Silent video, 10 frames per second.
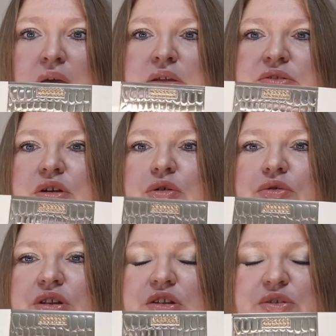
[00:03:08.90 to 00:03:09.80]
So
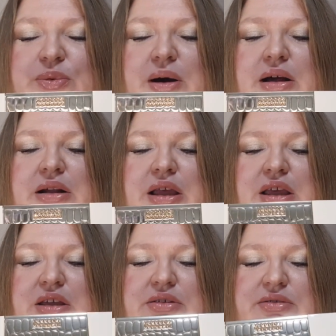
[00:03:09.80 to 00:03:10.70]
this one
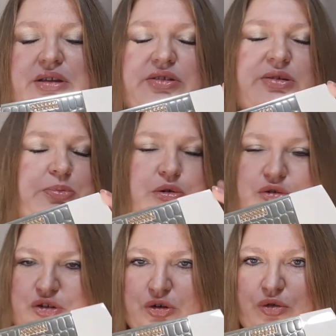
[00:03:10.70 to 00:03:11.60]
is
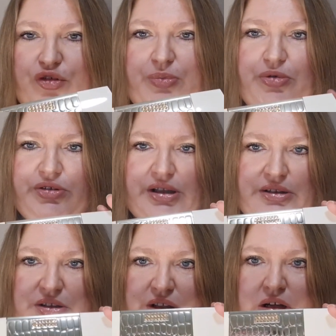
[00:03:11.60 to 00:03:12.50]
supposed to
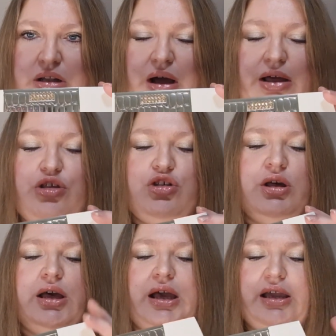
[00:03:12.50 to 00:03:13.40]
represent the clutch.
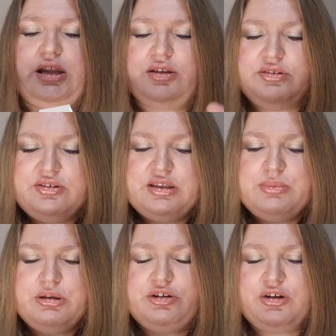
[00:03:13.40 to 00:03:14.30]
It has a
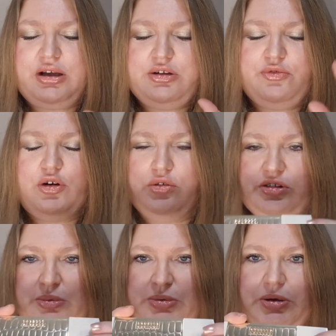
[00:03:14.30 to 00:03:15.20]
similar kind of
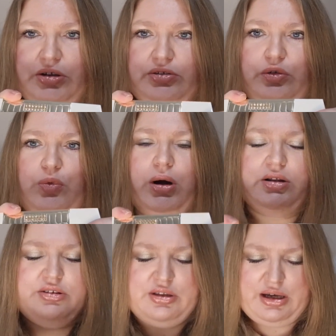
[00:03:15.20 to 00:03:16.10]
concept because on one
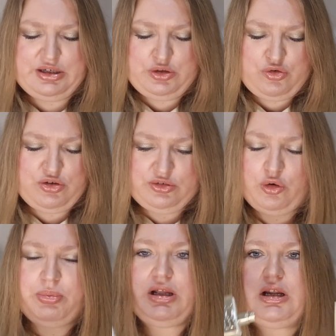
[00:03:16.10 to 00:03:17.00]
side you just
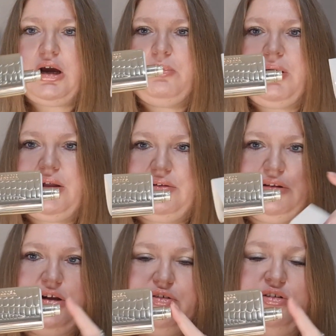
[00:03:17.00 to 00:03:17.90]
open it up and
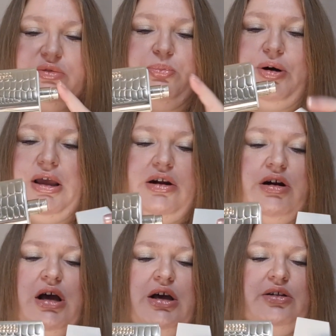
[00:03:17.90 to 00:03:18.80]
there's the sprayer.
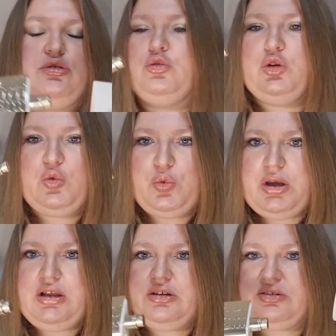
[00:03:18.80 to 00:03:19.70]
So the
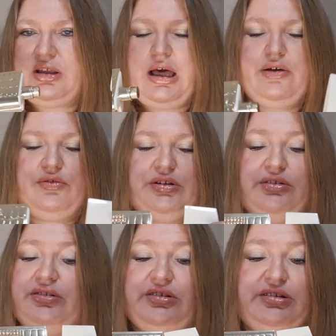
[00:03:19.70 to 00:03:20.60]
wings have the
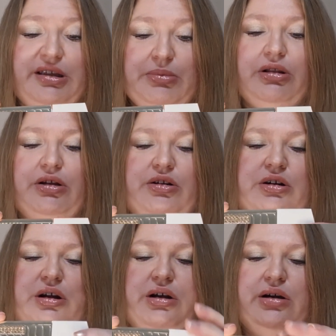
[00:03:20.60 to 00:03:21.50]

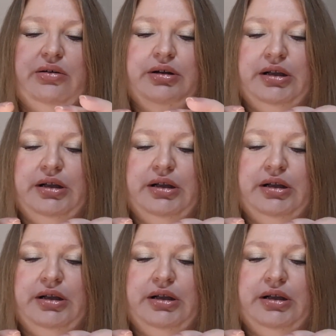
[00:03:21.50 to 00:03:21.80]
similar